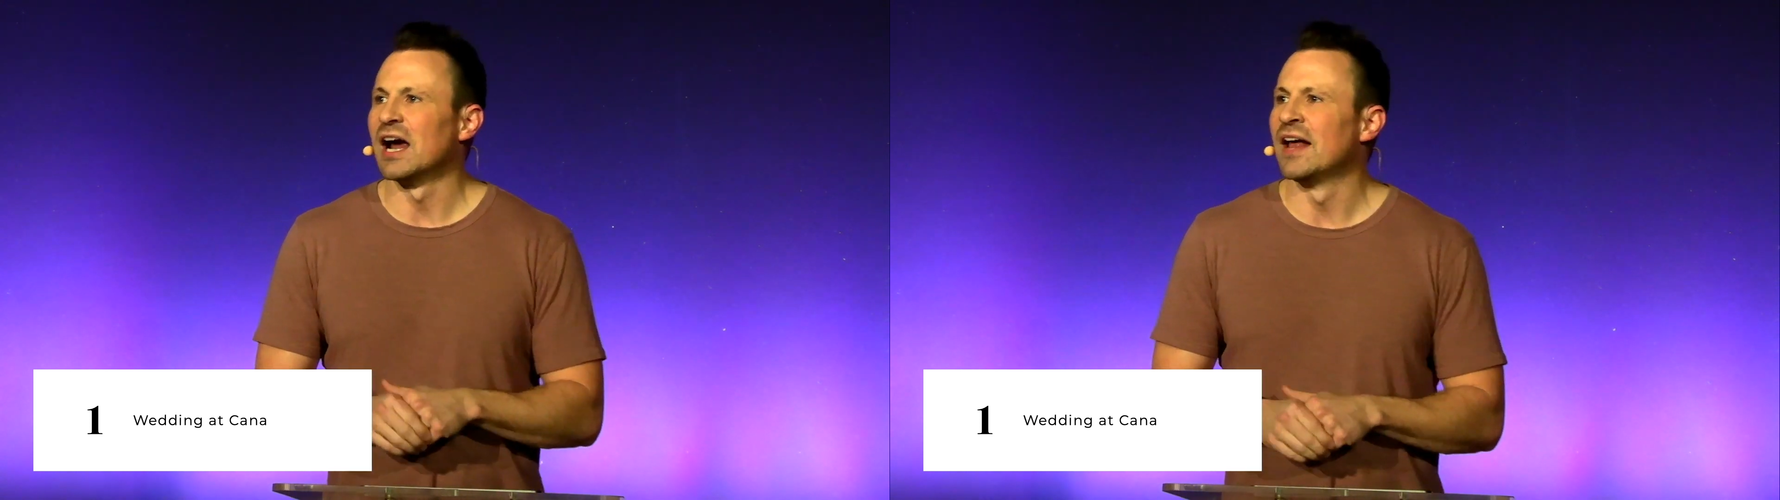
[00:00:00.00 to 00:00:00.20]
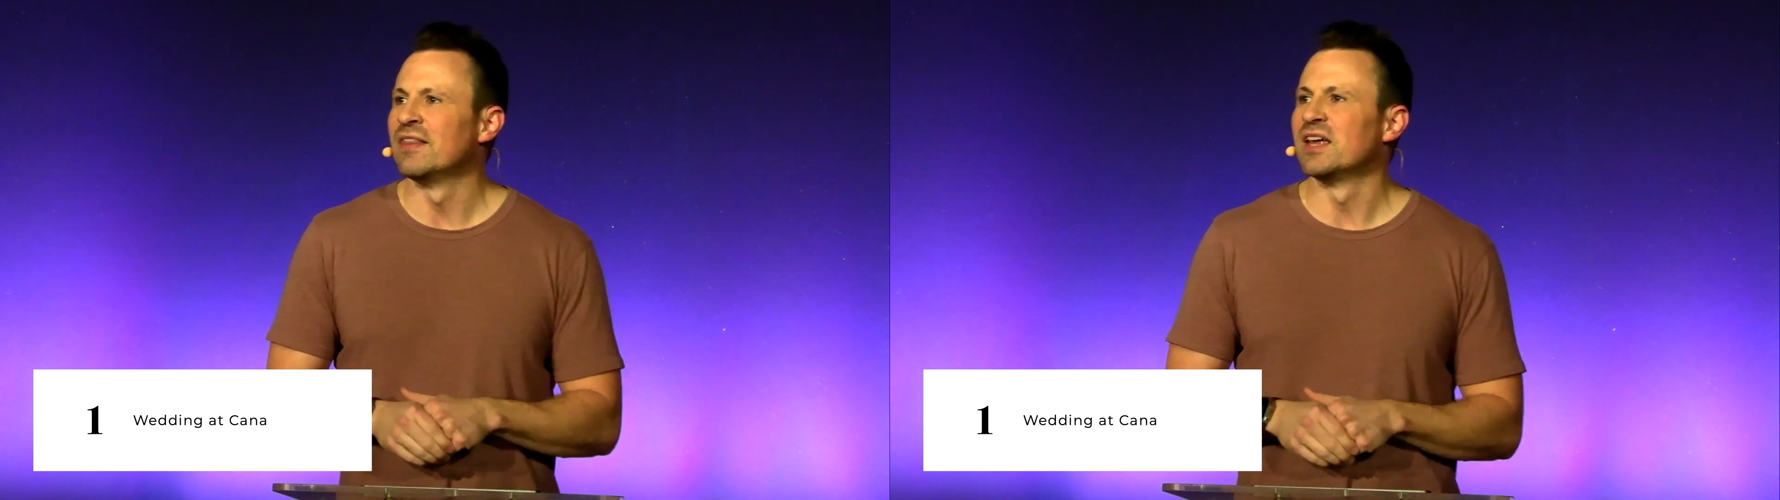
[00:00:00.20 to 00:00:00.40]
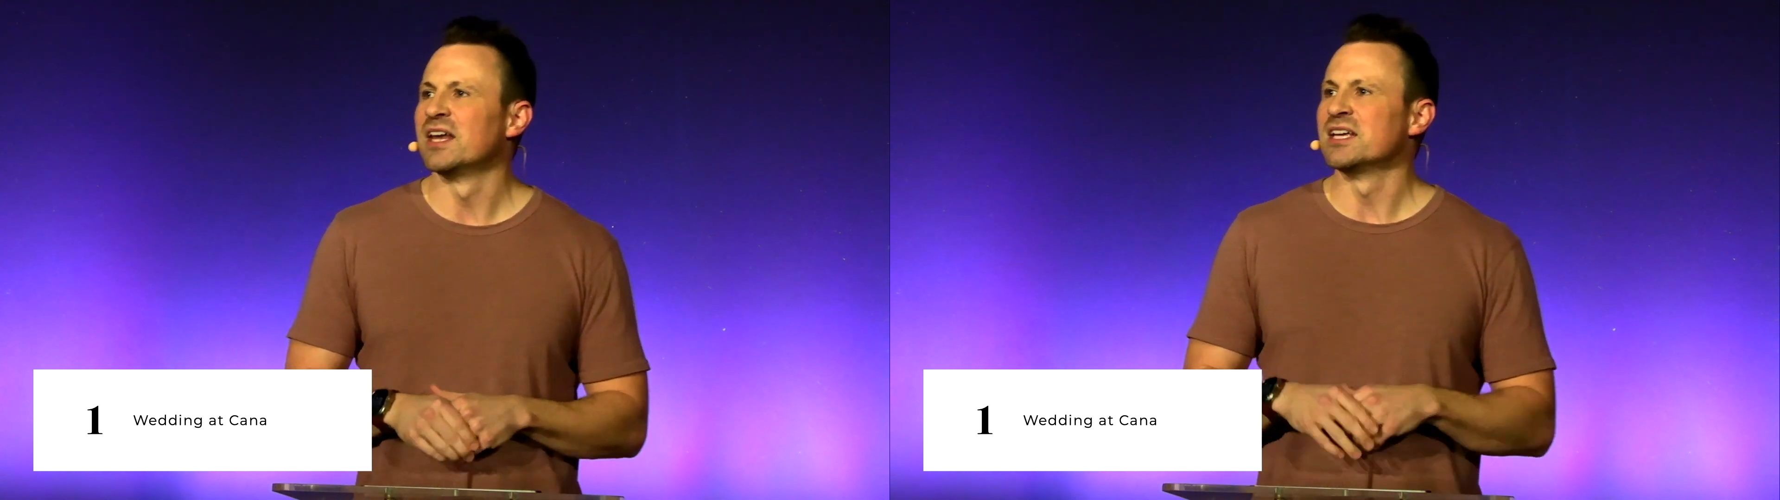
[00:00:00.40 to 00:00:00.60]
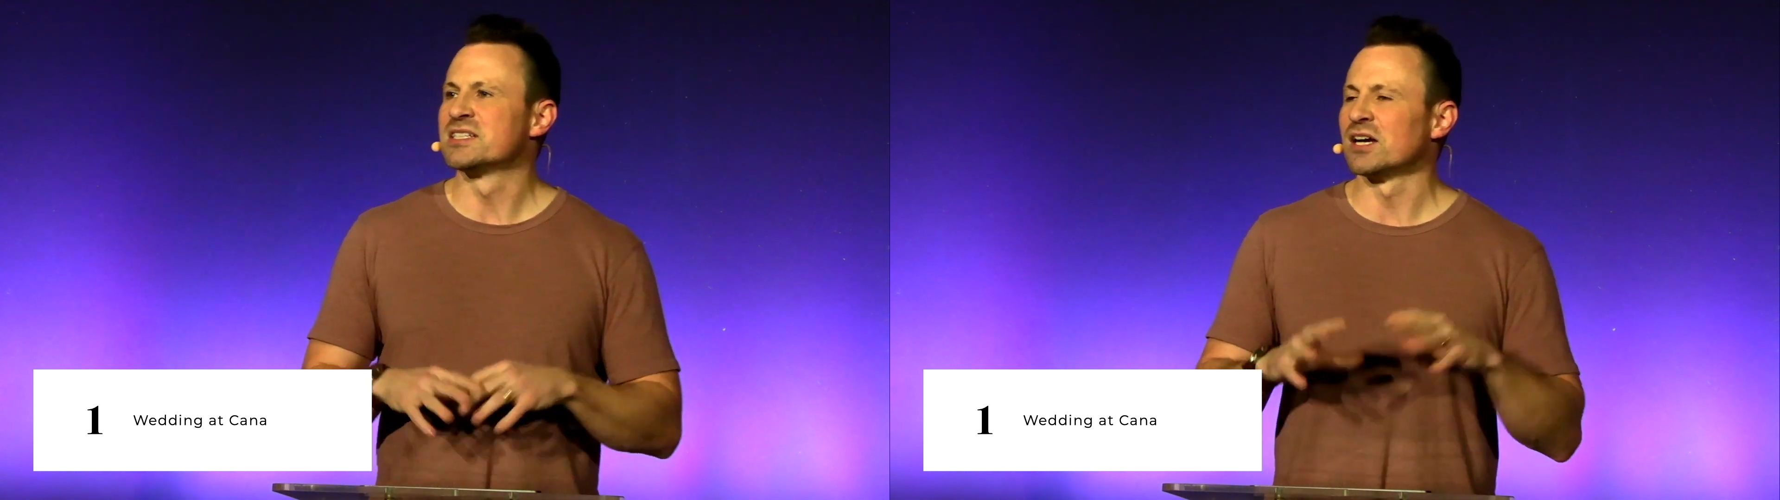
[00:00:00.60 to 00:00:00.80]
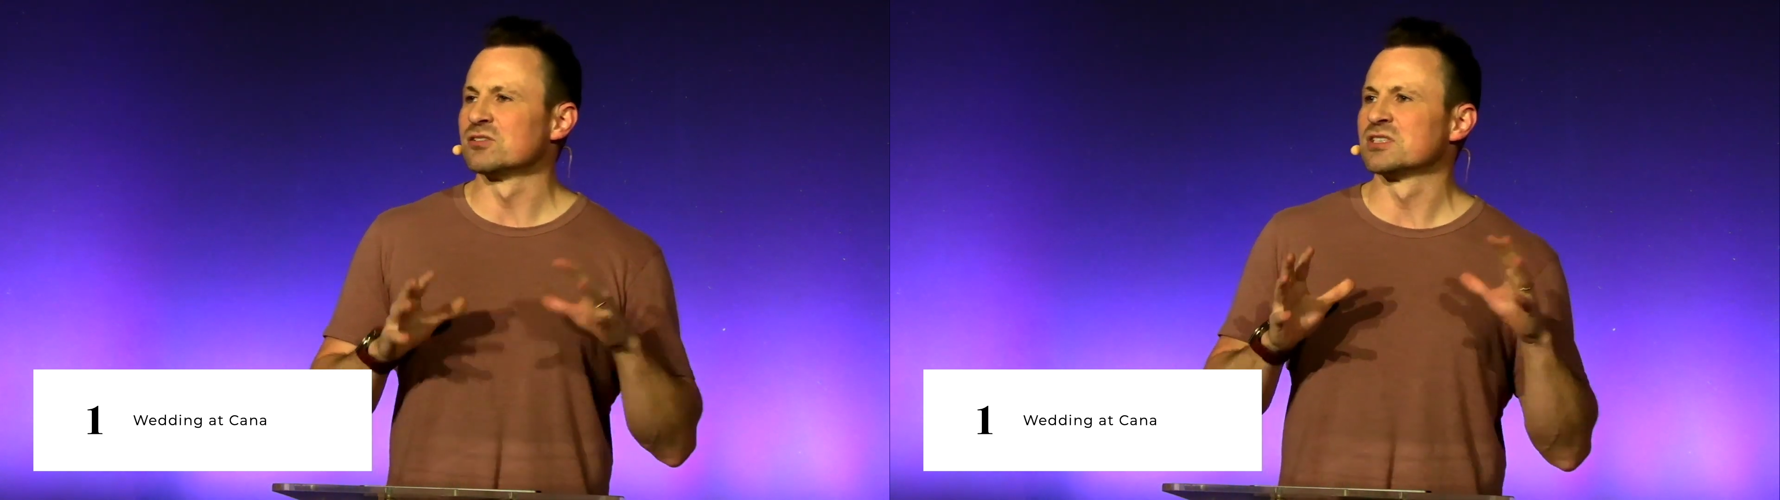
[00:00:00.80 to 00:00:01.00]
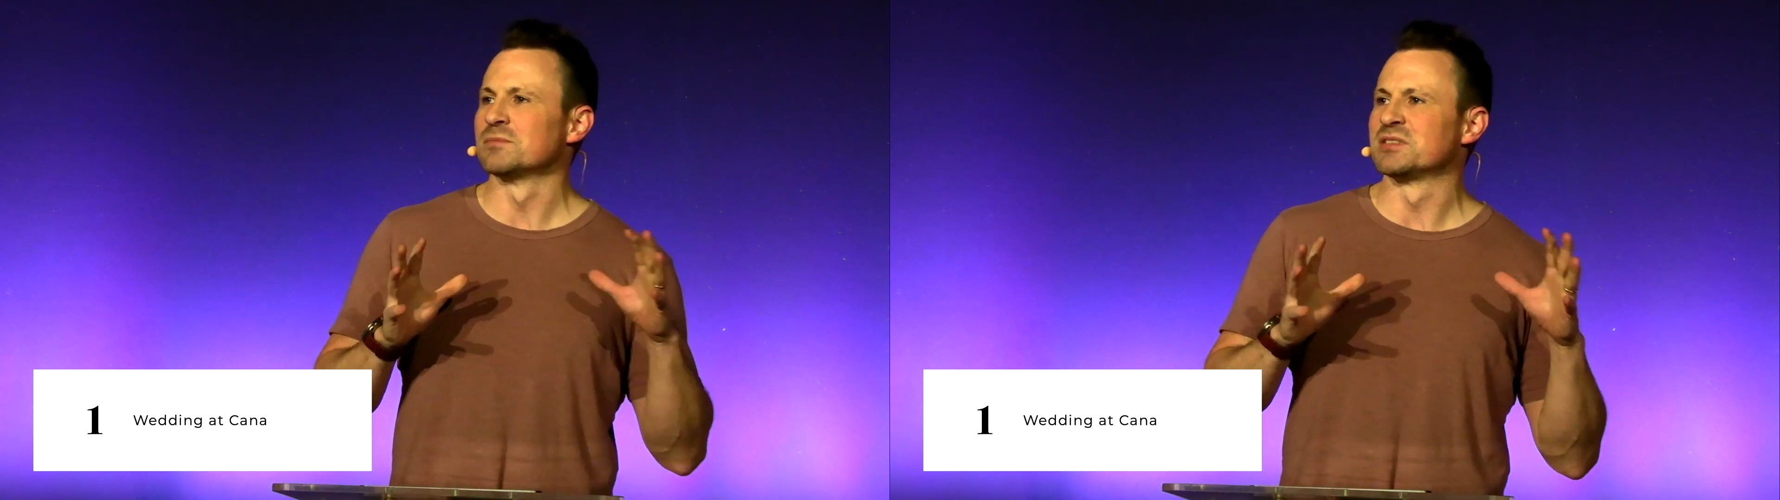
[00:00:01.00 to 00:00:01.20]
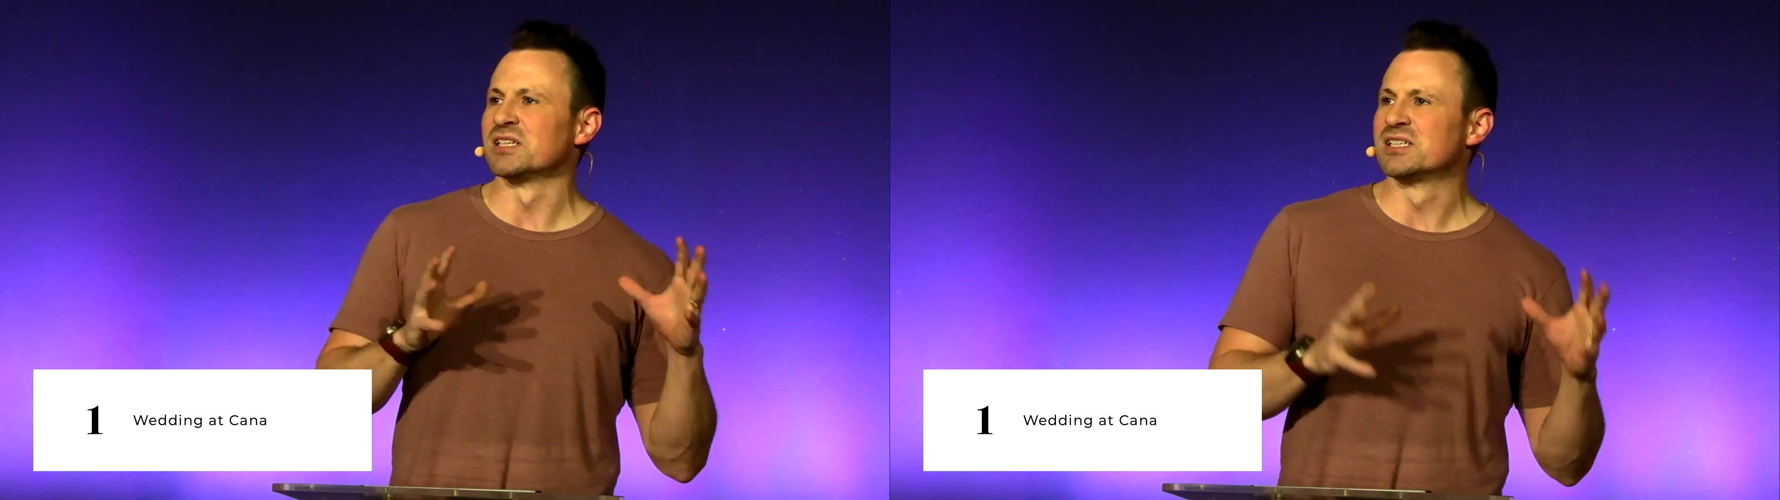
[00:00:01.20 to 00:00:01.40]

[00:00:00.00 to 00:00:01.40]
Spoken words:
and then he tells them to